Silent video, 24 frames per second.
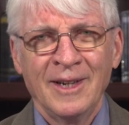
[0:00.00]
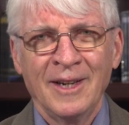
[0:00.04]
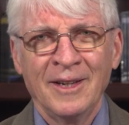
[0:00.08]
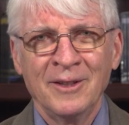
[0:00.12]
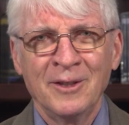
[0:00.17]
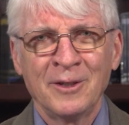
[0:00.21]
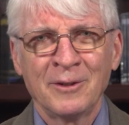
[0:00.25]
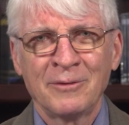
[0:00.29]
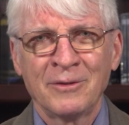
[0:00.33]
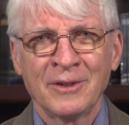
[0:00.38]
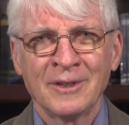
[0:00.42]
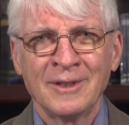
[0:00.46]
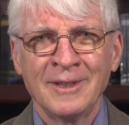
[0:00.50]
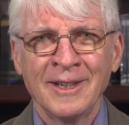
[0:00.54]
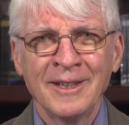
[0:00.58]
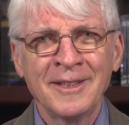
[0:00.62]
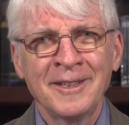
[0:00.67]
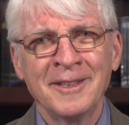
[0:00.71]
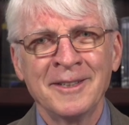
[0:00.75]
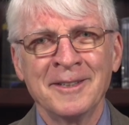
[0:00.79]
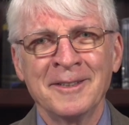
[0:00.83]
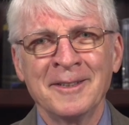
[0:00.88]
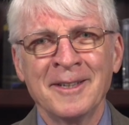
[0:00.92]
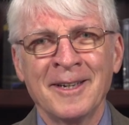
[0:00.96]
And they're
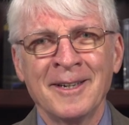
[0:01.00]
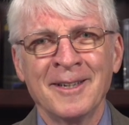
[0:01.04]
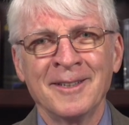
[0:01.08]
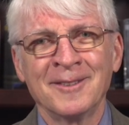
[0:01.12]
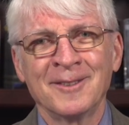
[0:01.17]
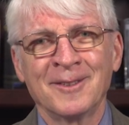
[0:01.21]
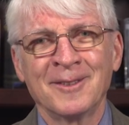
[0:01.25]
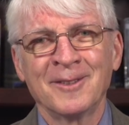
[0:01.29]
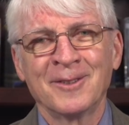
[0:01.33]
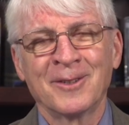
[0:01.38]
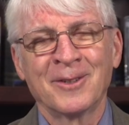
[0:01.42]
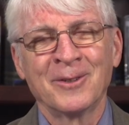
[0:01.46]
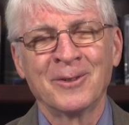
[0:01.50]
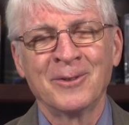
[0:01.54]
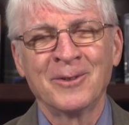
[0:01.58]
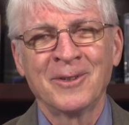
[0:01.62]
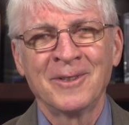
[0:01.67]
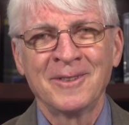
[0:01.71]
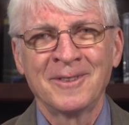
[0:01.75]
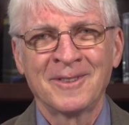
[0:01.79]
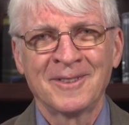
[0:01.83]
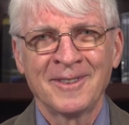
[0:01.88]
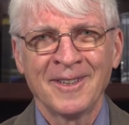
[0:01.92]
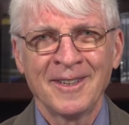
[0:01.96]
forgetting that the
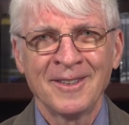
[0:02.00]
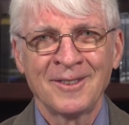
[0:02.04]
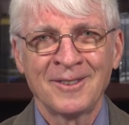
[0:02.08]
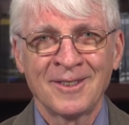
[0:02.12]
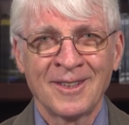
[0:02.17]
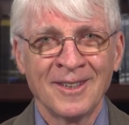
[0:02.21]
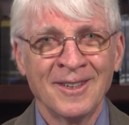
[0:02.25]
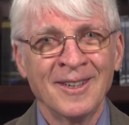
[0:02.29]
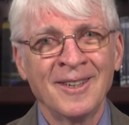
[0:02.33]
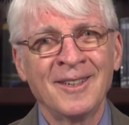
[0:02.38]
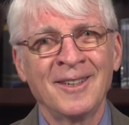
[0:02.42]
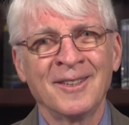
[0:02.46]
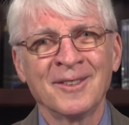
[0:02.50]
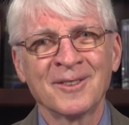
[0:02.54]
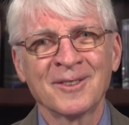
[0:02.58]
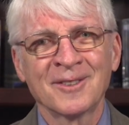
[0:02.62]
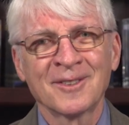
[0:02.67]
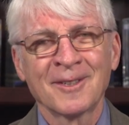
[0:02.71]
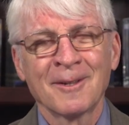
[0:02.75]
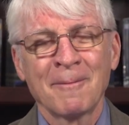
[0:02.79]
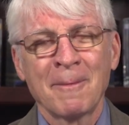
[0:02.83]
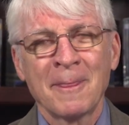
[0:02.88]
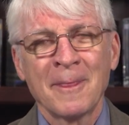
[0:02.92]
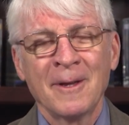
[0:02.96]
Lord says to
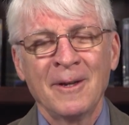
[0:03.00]
us,